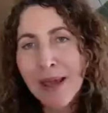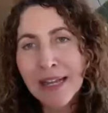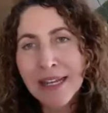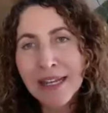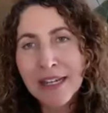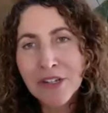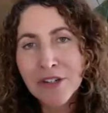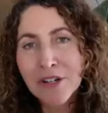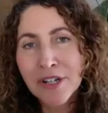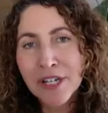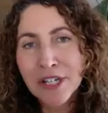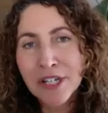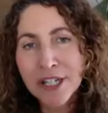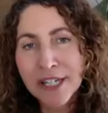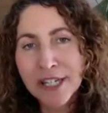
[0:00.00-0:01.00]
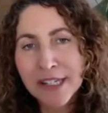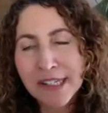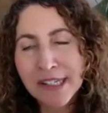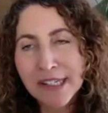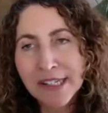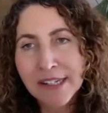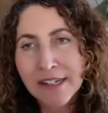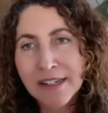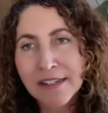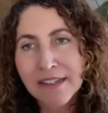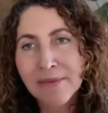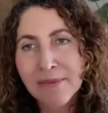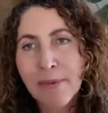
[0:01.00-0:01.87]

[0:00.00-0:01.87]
many traditions, it's